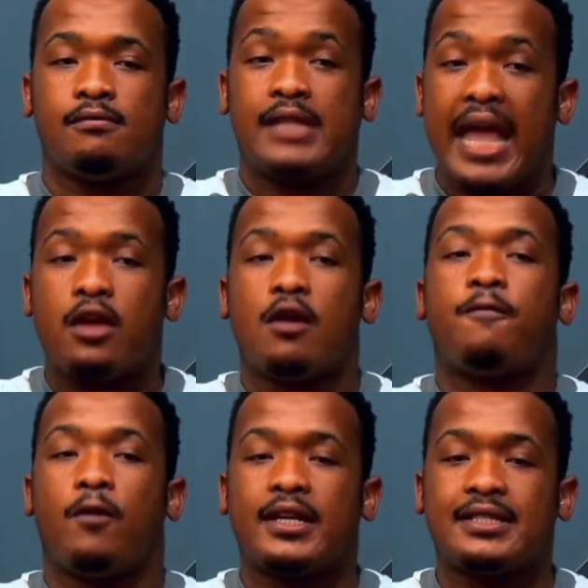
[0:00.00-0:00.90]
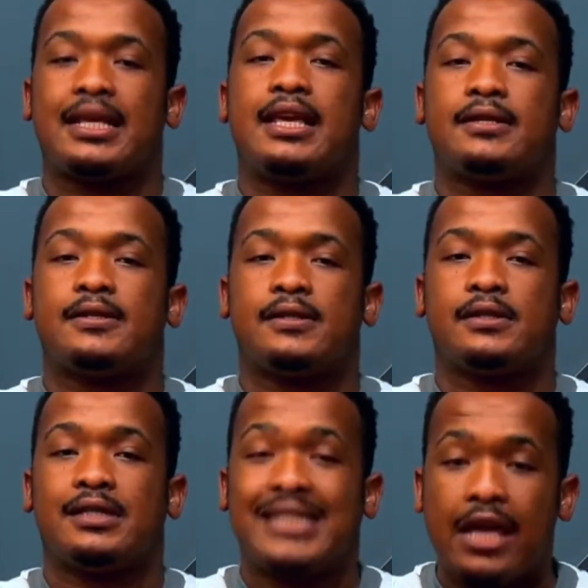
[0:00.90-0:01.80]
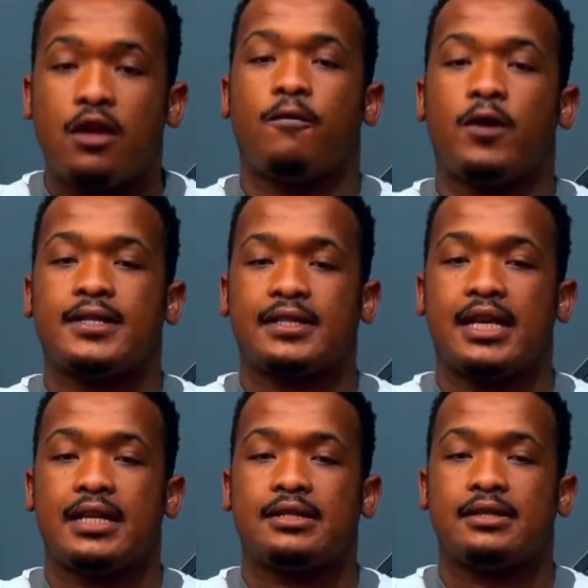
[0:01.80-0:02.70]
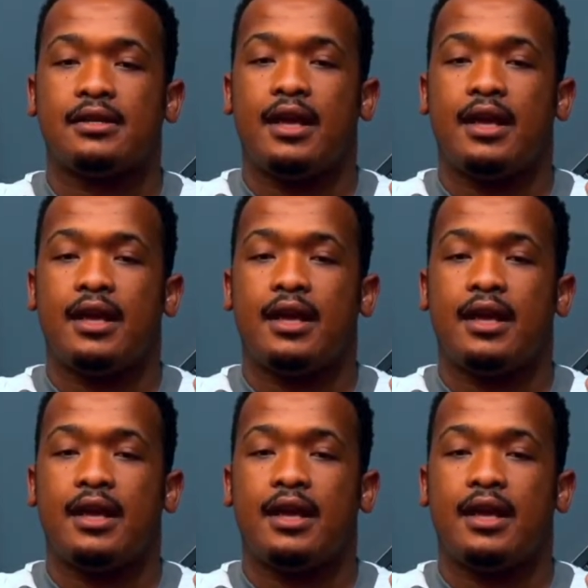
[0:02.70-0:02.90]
Thank you for the seeds. Thank you for the seeds.